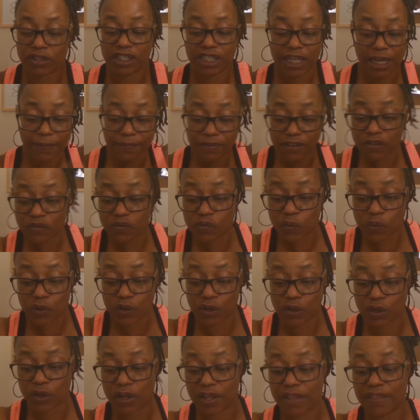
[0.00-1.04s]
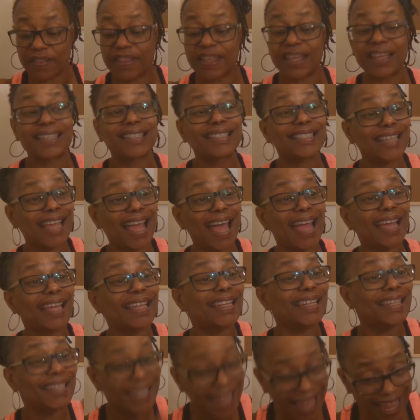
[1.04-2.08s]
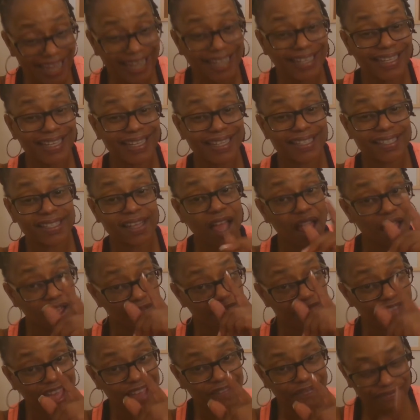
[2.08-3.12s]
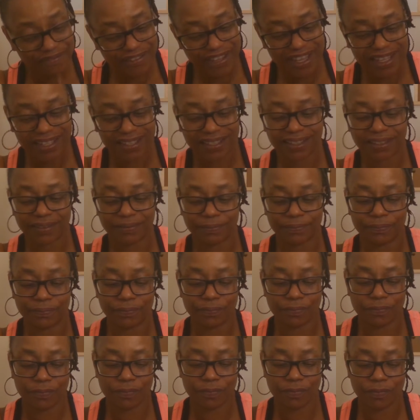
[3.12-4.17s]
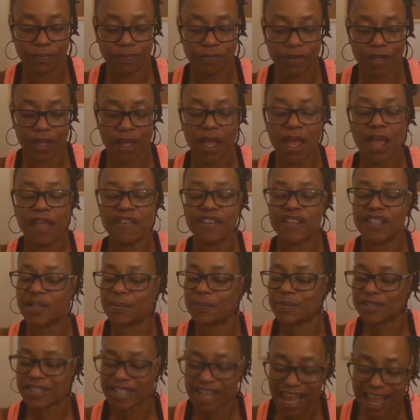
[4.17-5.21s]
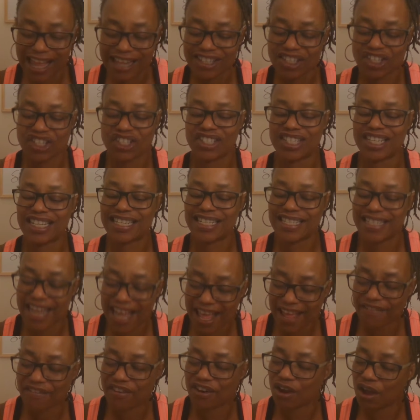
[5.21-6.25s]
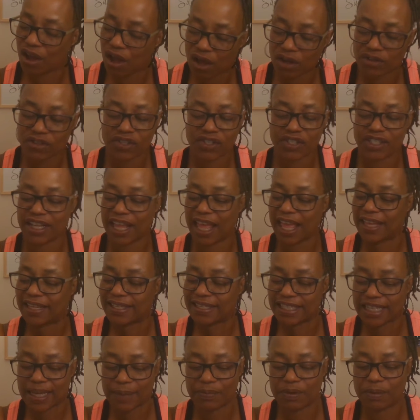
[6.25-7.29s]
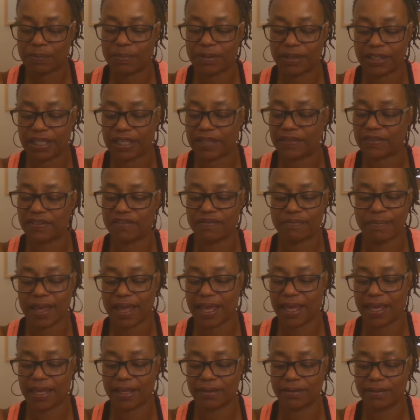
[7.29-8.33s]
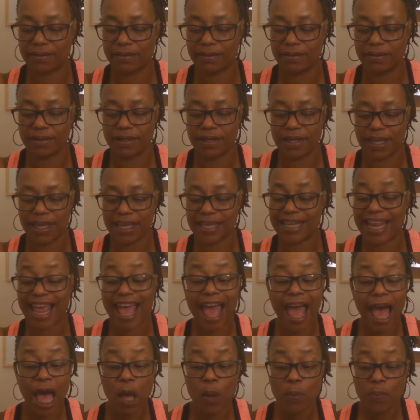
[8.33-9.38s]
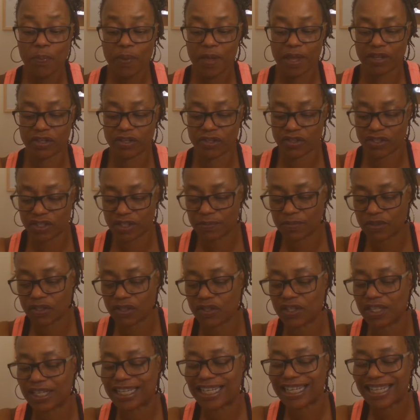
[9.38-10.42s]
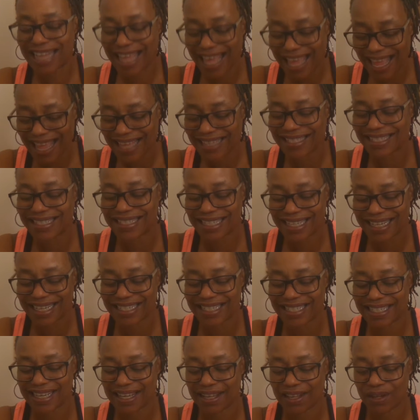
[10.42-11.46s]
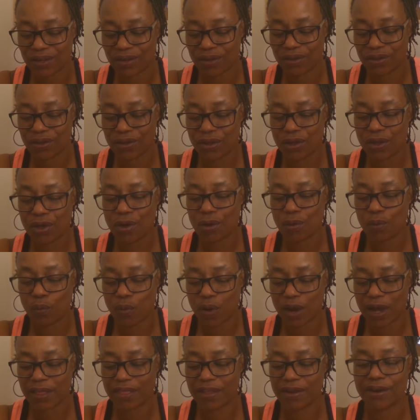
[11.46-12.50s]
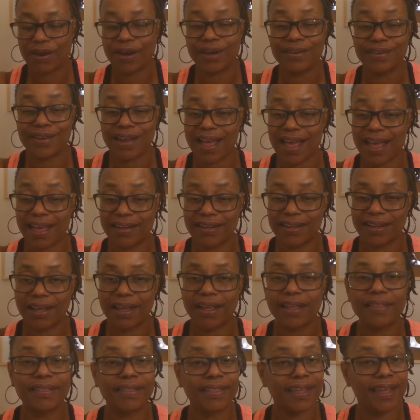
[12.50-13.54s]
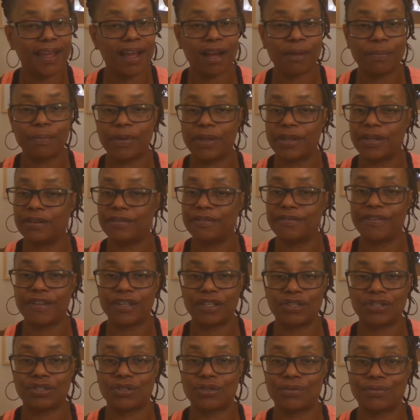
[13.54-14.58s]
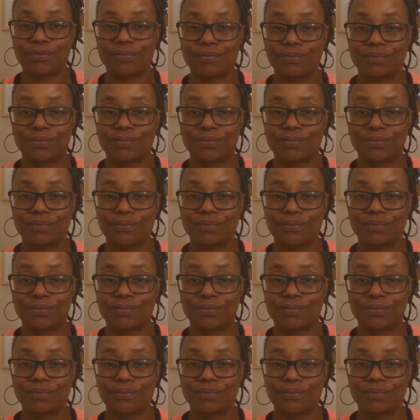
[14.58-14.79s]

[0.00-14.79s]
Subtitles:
objective world the exact likeness of that feeling. Subconscious never alters the accepted beliefs of man. It outpictures them to the last detail, whether or not they are beneficial.